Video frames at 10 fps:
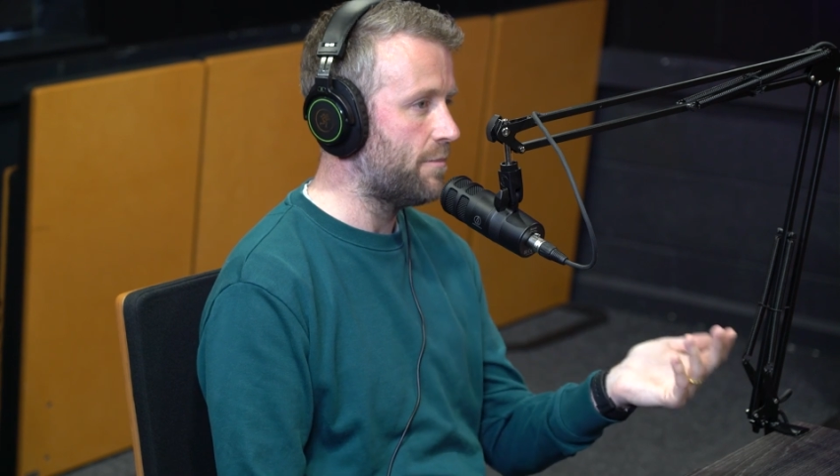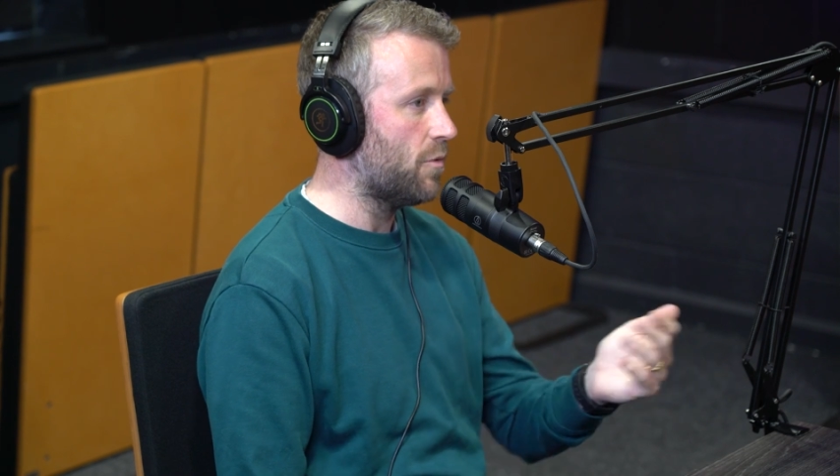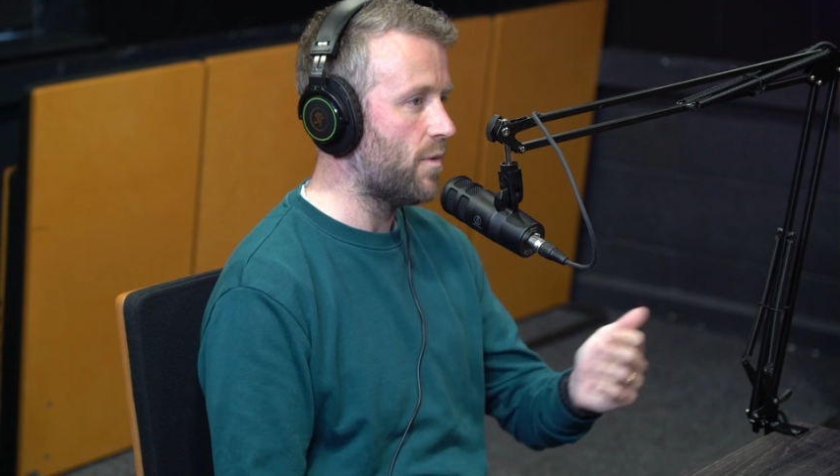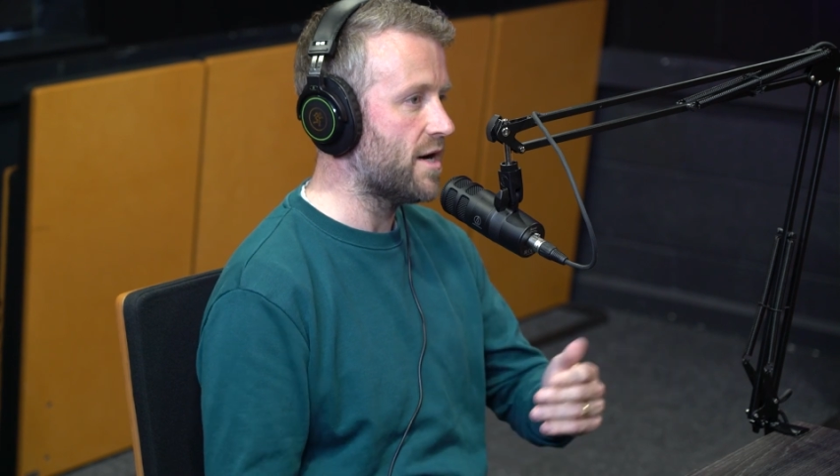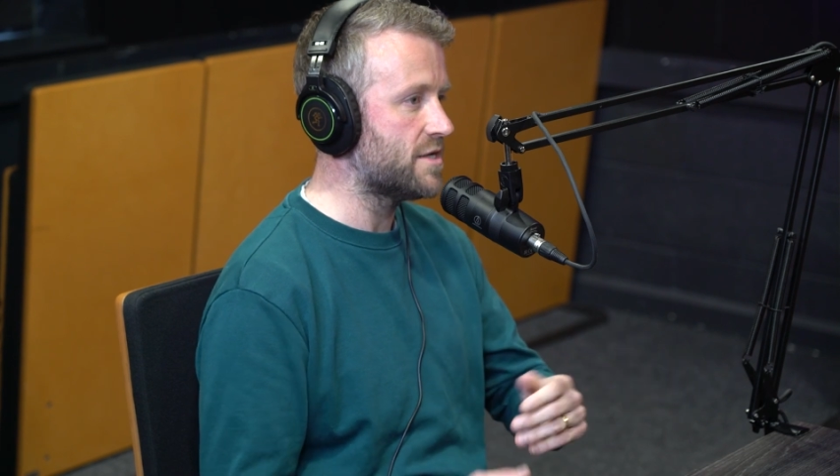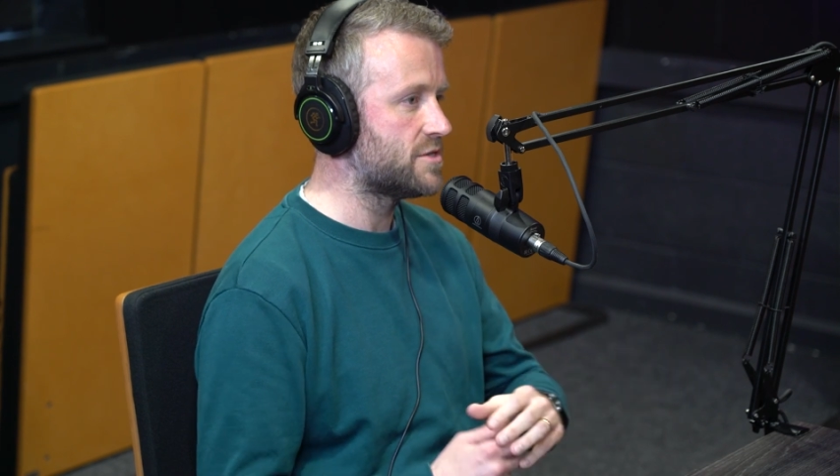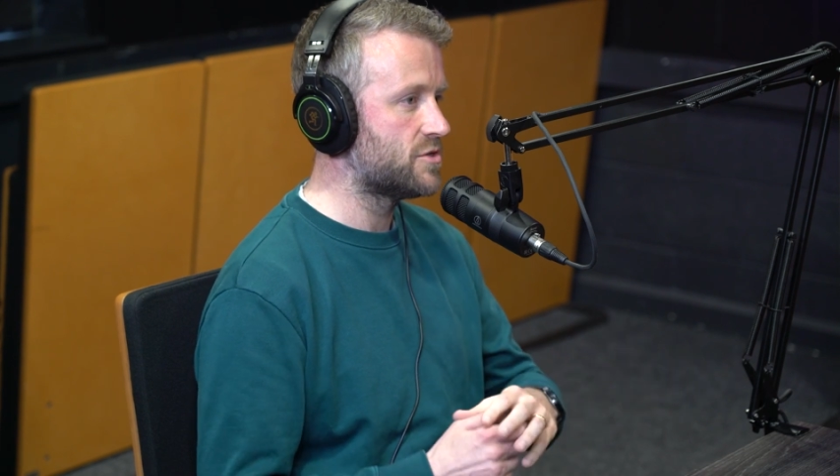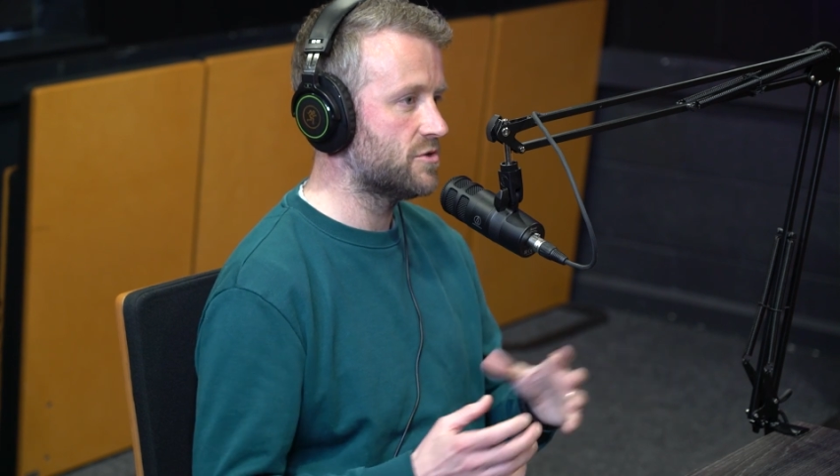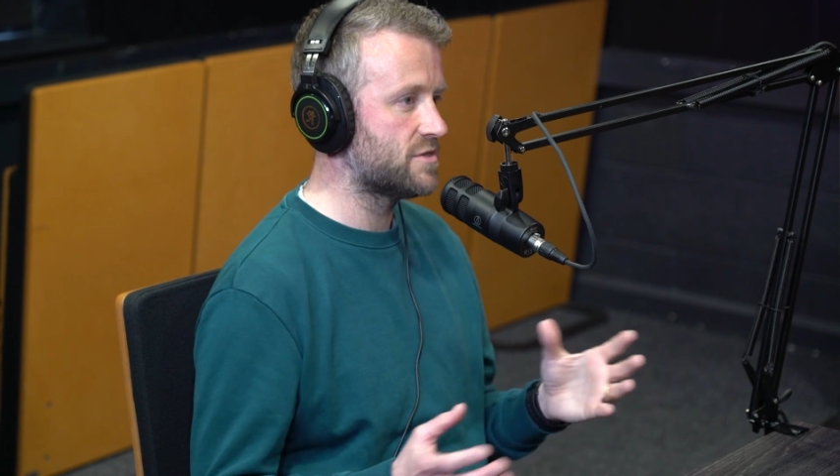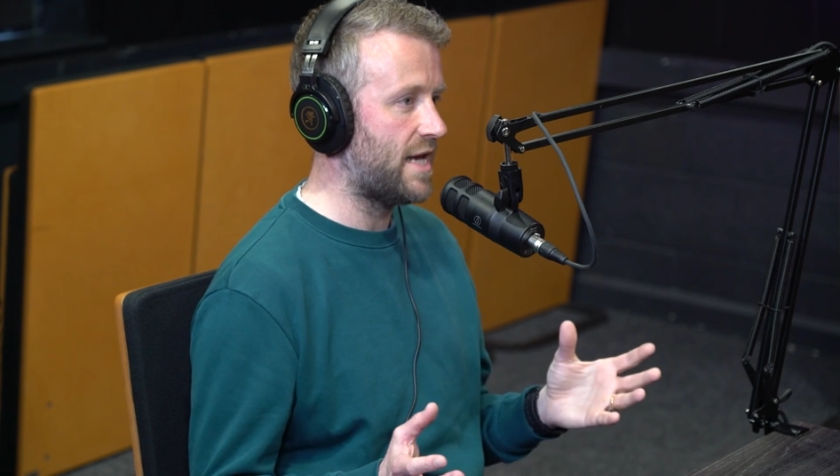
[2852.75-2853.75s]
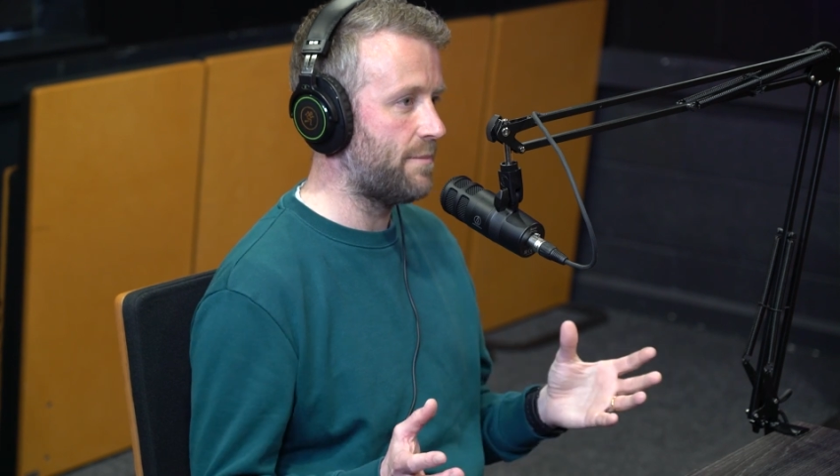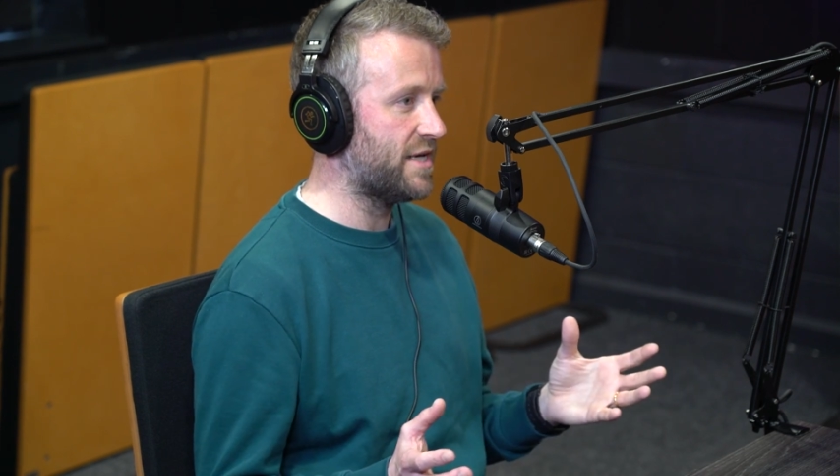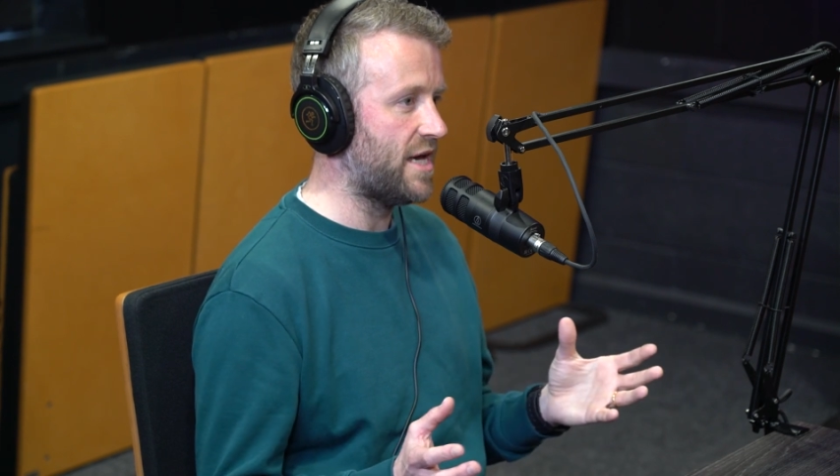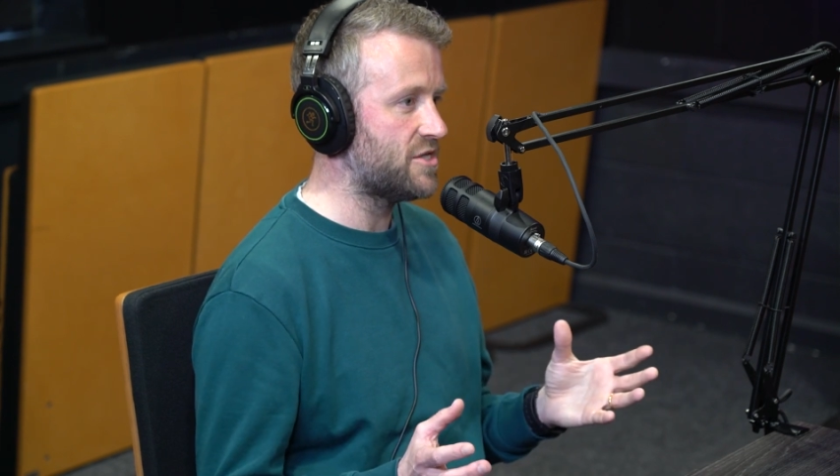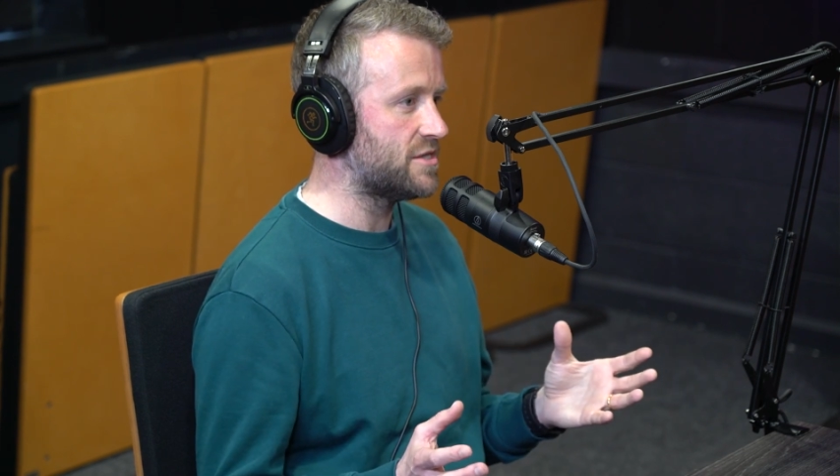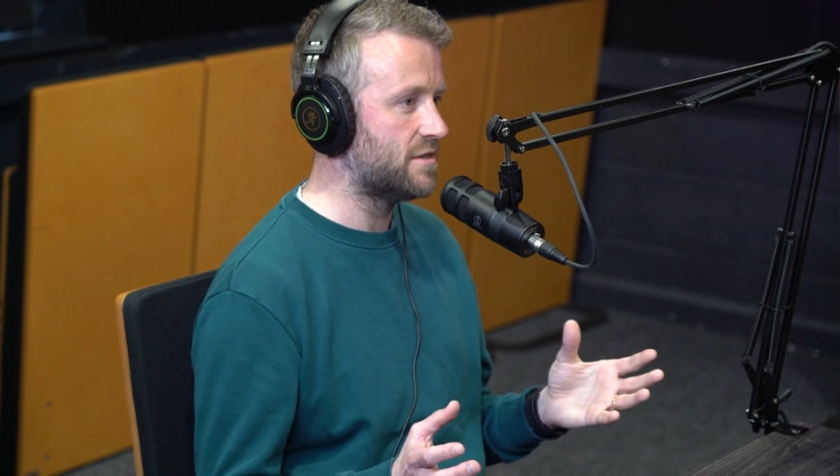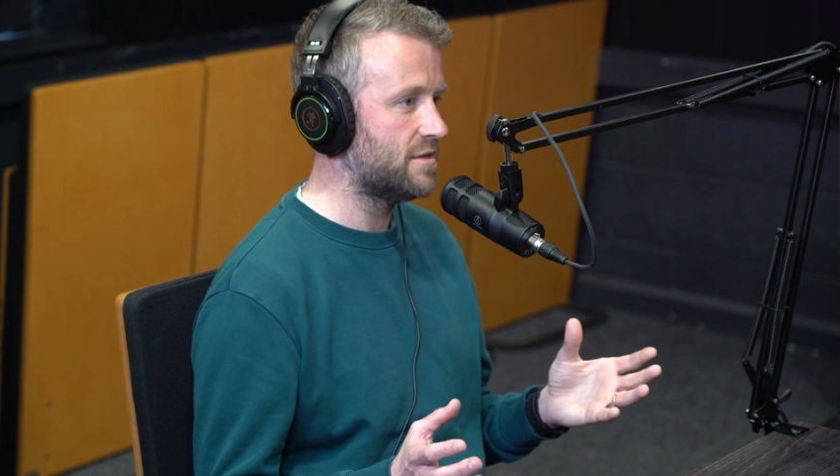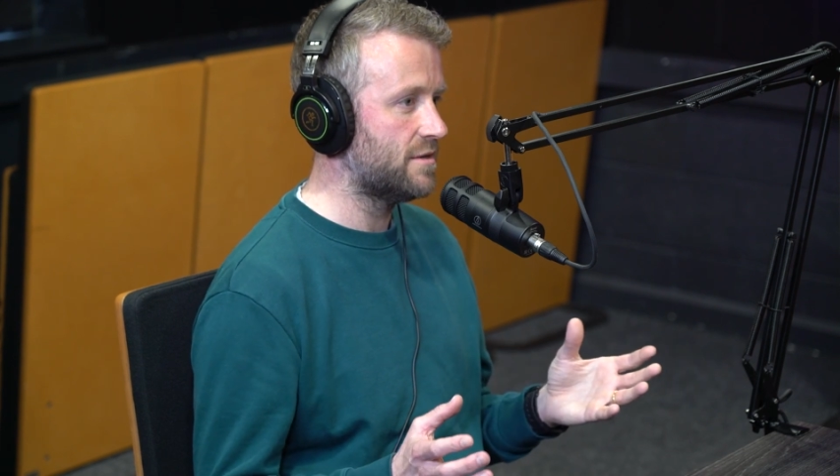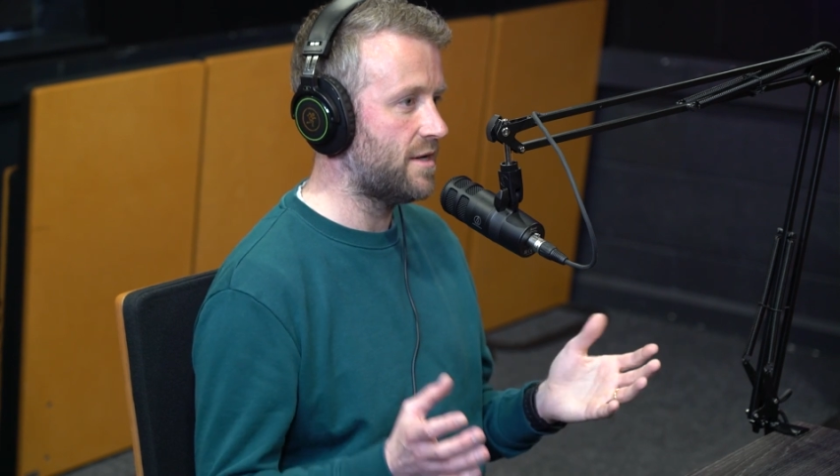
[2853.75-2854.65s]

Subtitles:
But where it's just an application